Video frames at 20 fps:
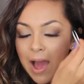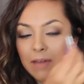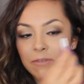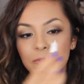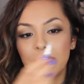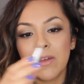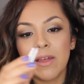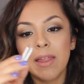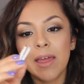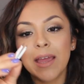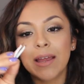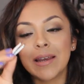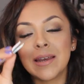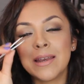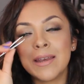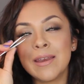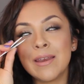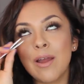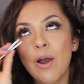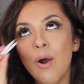I feel like
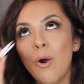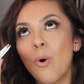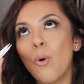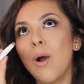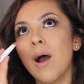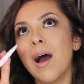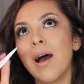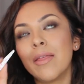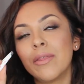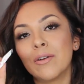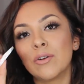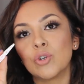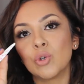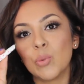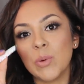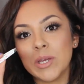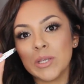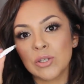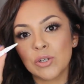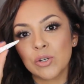no other
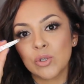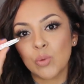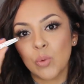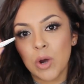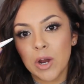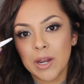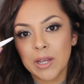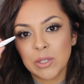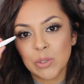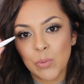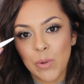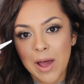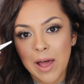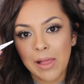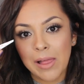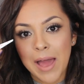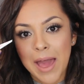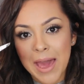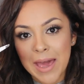tweezers work as well